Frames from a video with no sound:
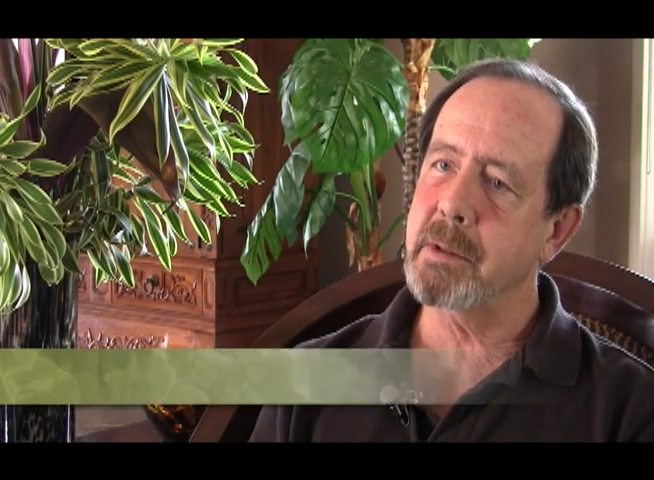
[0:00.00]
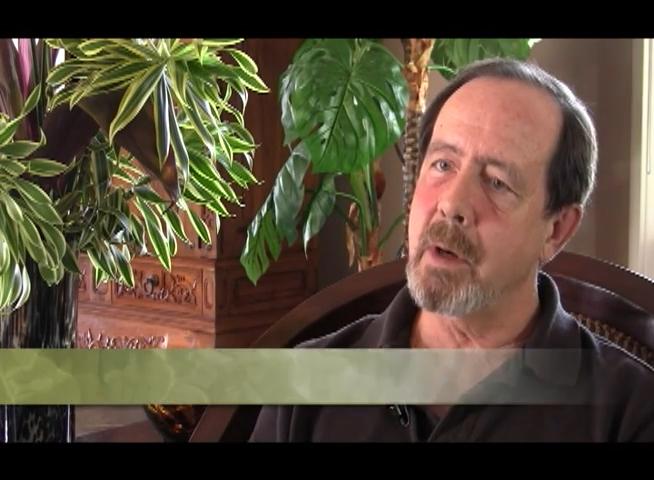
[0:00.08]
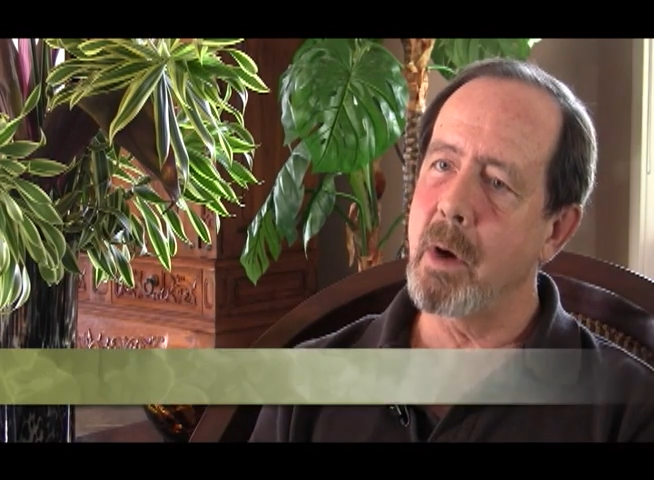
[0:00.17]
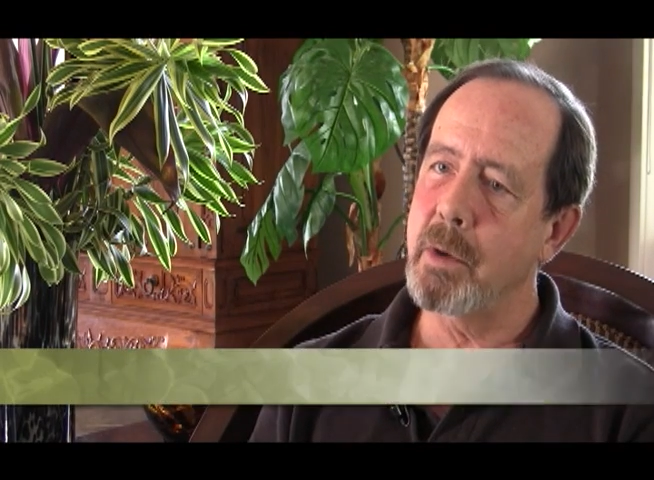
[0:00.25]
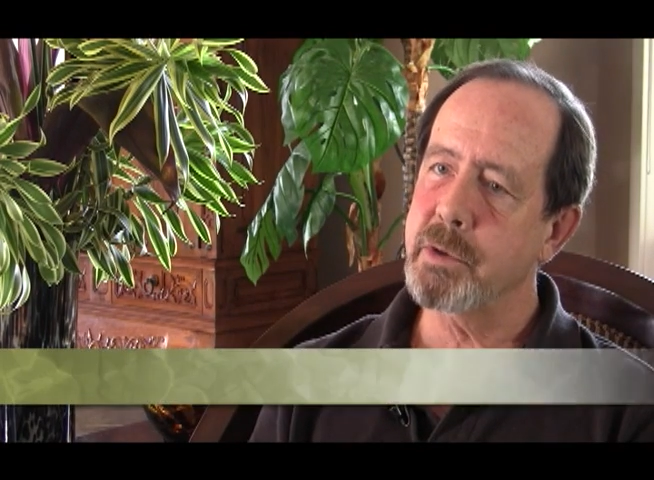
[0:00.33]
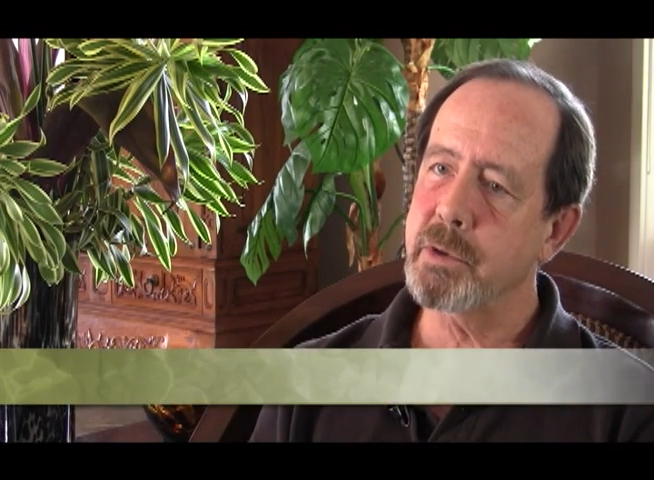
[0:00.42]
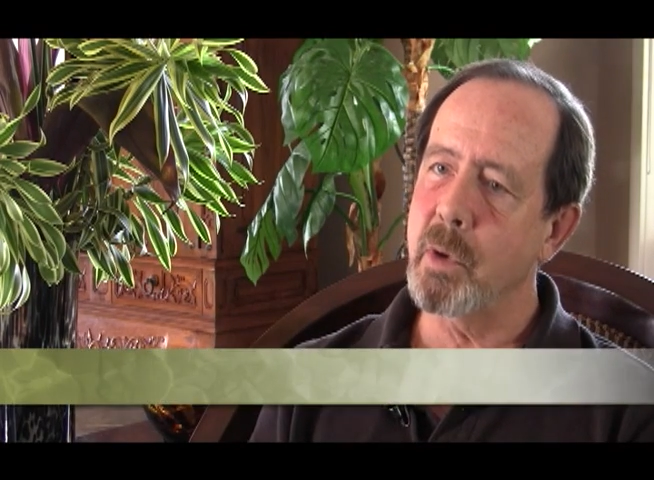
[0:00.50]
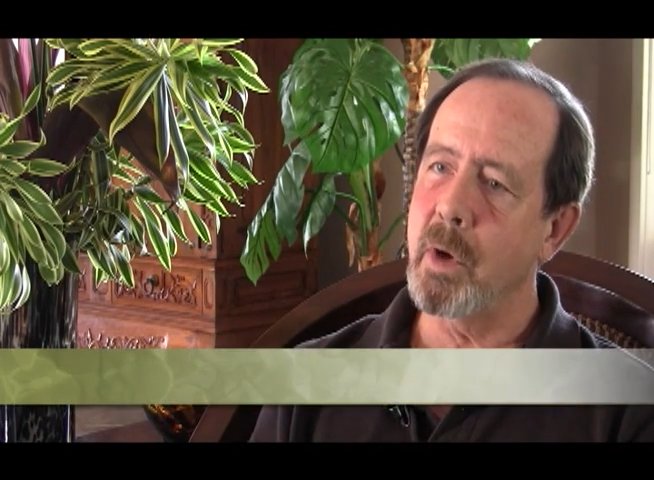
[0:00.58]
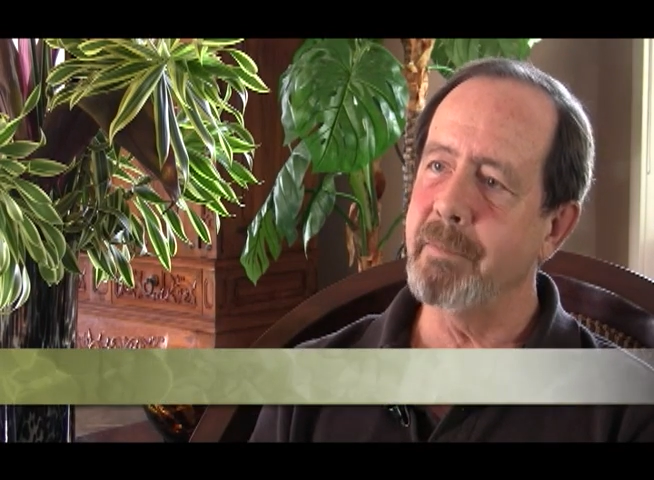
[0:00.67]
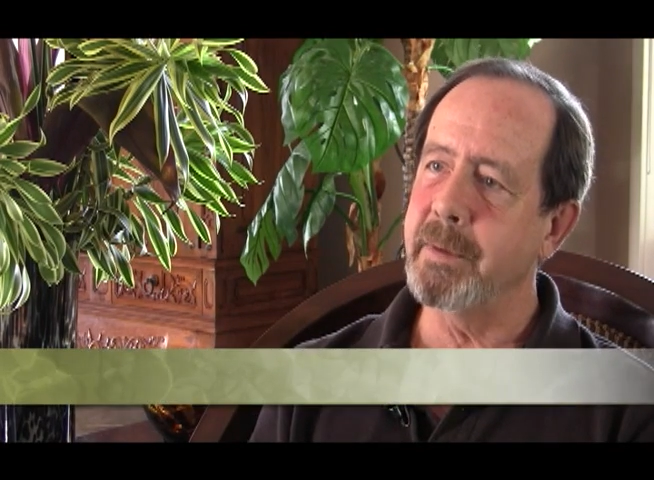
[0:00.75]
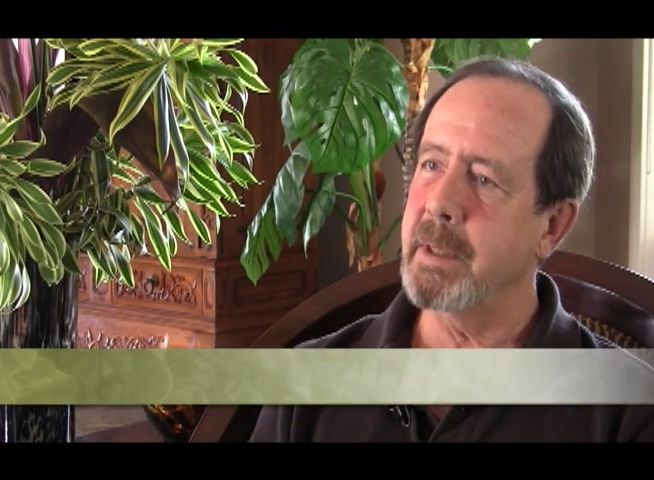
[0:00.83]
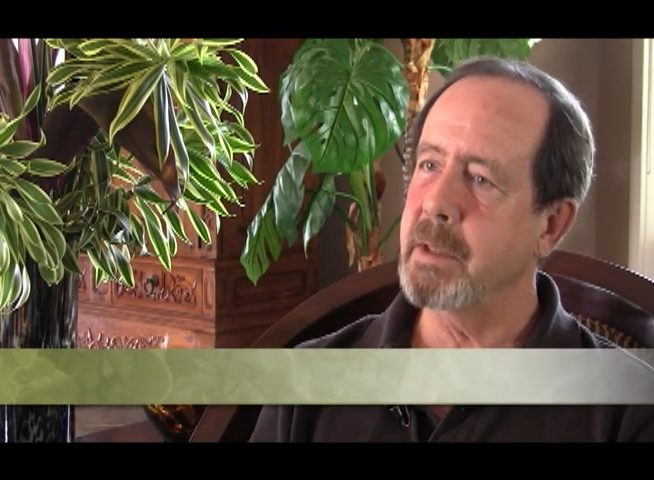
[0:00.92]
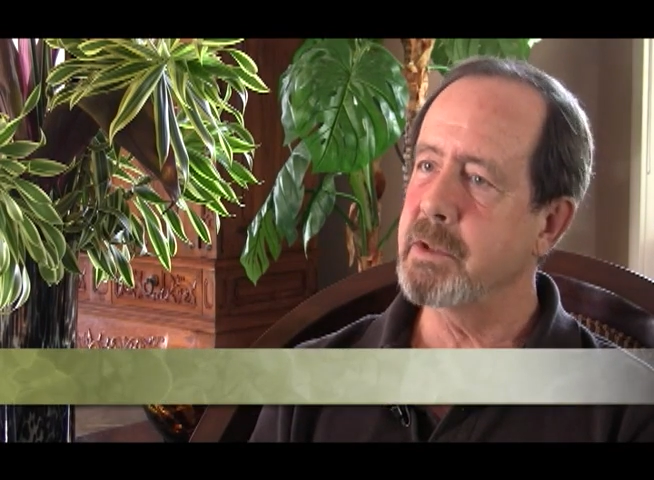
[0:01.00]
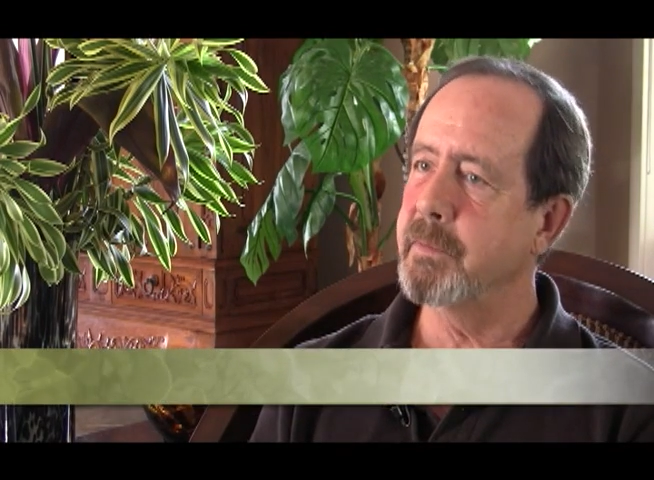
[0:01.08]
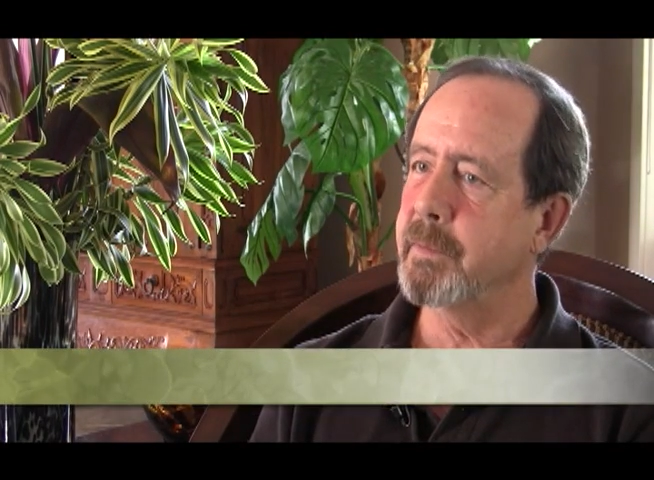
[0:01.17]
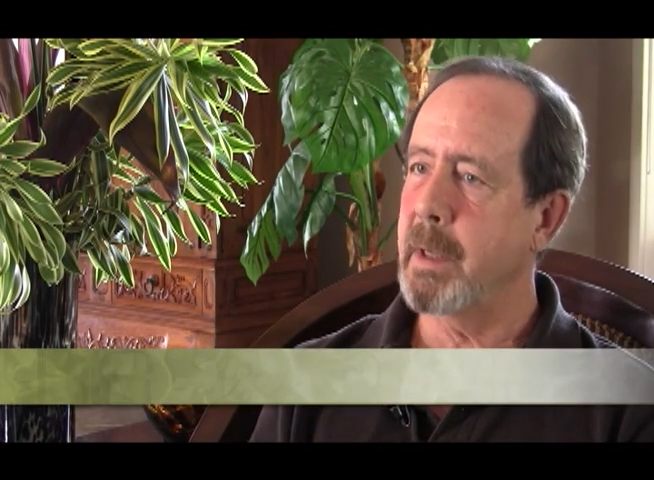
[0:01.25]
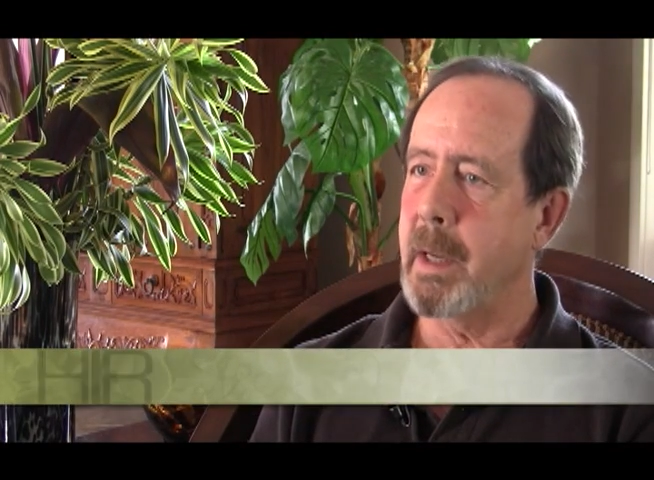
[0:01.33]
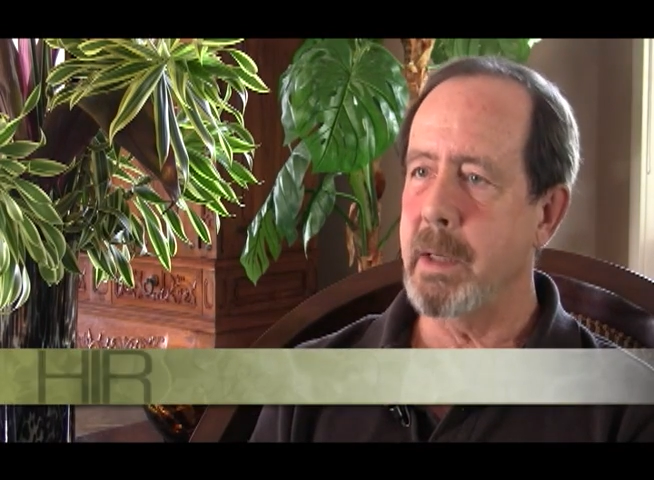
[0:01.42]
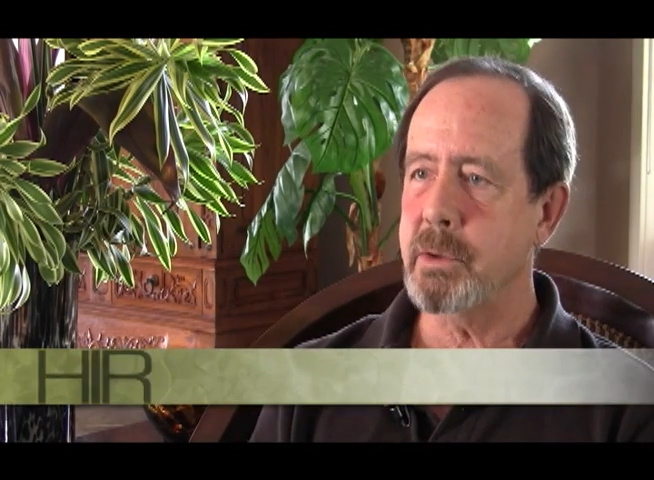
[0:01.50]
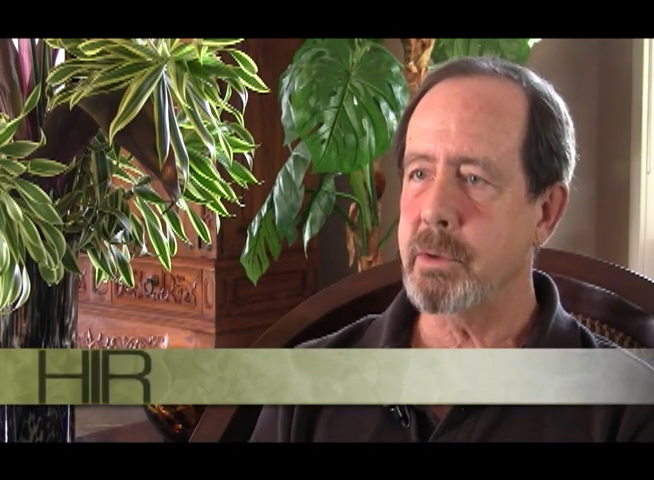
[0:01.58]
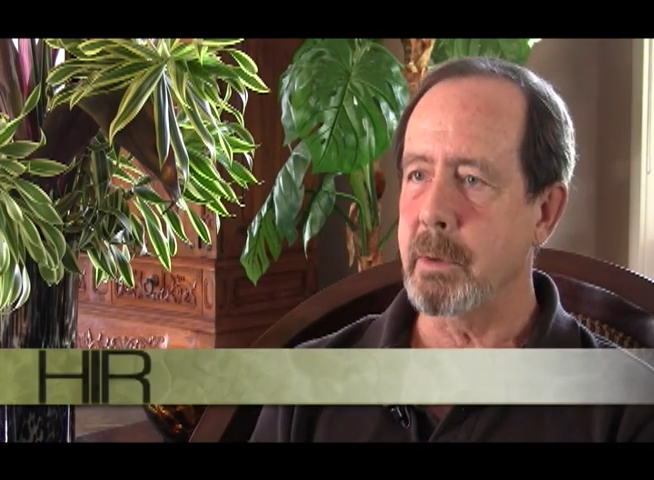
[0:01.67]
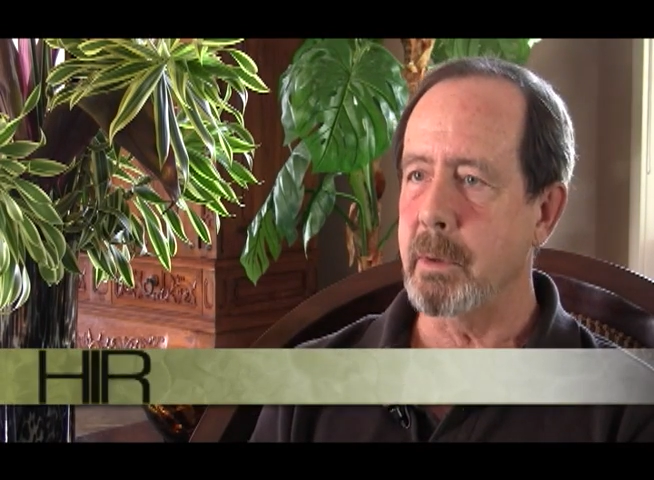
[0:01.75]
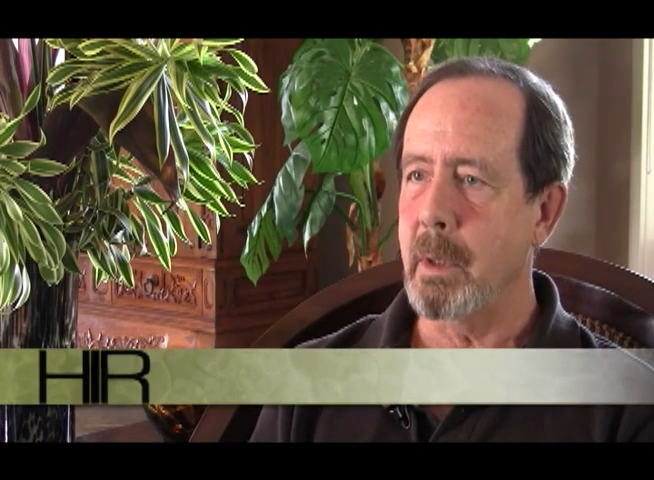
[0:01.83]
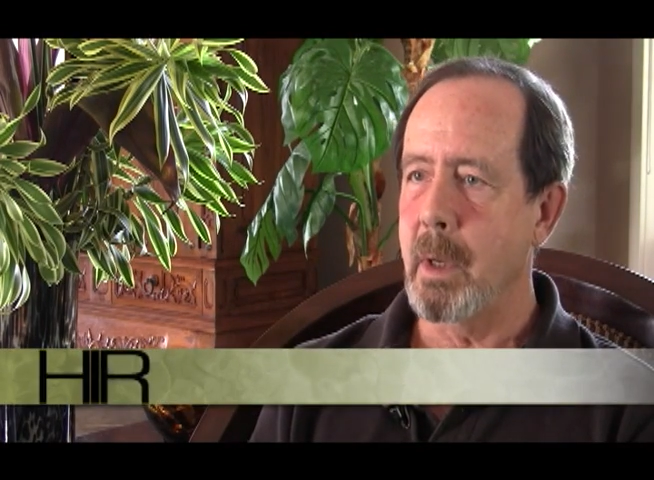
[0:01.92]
also of intensification.